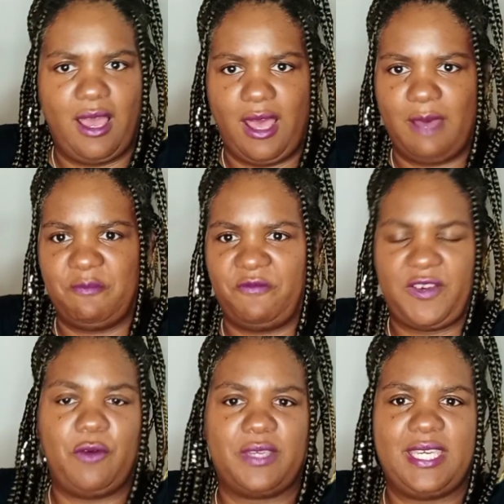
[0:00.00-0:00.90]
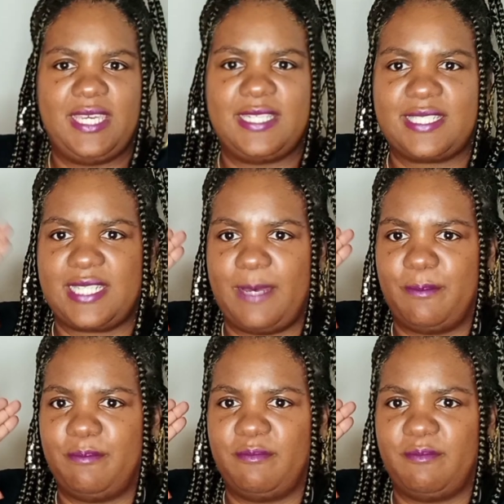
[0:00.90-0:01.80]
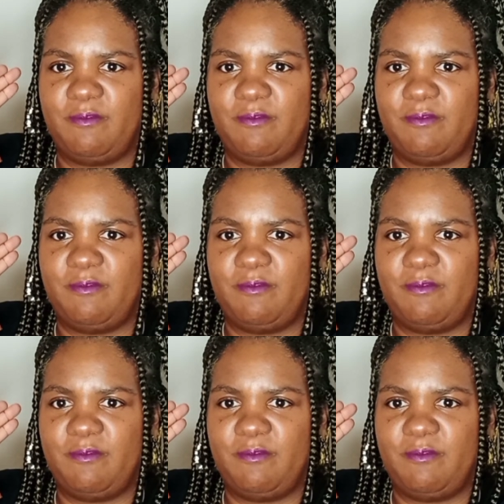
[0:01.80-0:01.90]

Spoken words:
I'm focused, I'm